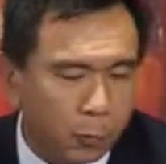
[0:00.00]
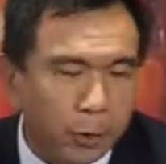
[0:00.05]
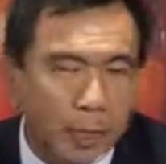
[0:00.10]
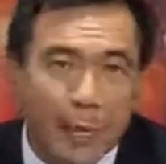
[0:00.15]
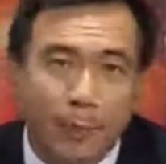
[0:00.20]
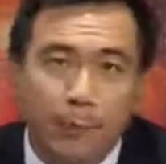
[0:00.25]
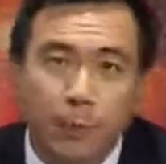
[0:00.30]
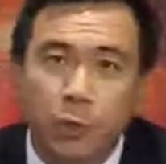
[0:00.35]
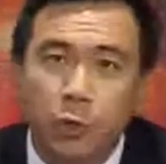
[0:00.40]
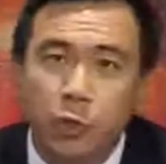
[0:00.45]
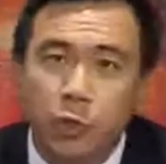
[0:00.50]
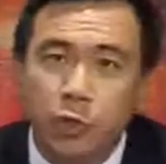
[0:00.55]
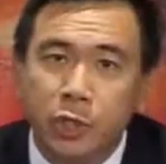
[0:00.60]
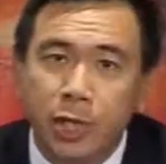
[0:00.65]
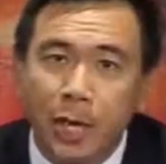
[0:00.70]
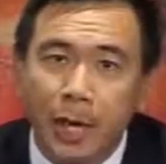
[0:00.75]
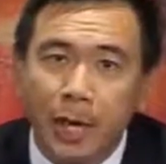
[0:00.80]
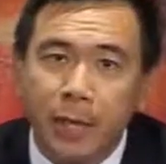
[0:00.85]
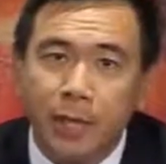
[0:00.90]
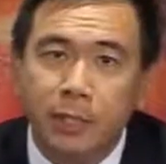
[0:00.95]
We
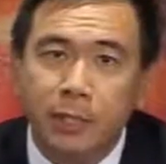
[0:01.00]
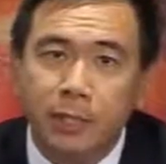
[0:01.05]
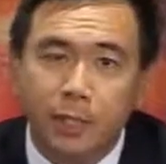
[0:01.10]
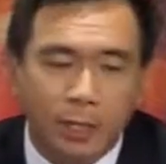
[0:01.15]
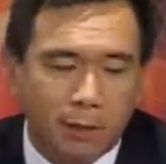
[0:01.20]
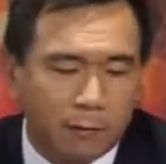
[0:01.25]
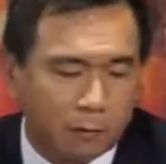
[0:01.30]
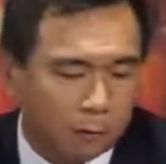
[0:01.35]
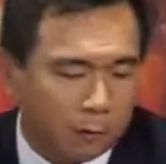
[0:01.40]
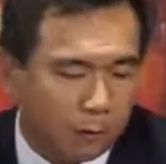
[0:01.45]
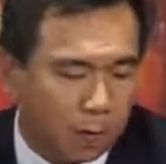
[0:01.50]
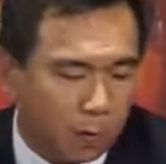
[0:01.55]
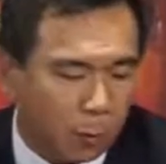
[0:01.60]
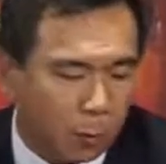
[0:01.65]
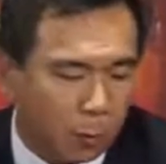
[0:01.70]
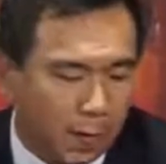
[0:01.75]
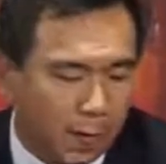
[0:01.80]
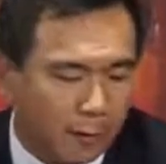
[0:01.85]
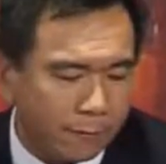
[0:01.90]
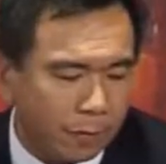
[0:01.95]
apologize if
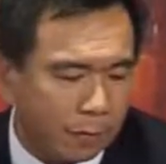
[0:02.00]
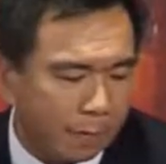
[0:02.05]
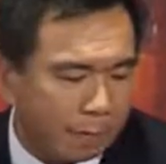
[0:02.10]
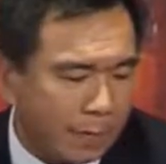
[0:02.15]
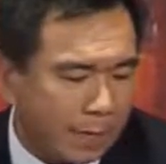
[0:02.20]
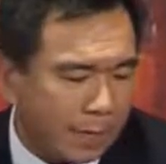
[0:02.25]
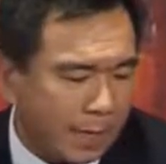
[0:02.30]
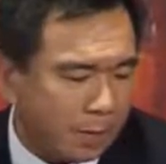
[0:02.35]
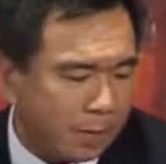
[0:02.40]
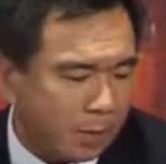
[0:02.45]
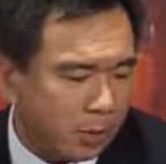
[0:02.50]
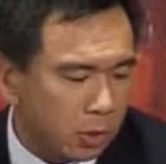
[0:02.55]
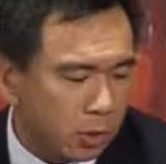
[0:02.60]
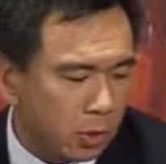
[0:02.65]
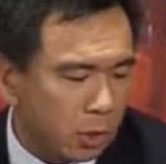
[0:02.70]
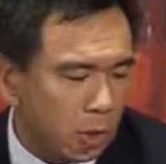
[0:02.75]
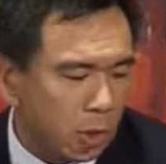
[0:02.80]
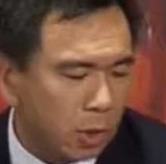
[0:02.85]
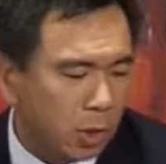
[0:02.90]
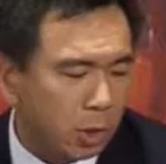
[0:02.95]
we have not been
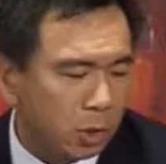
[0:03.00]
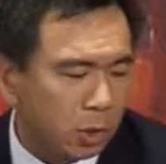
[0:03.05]
able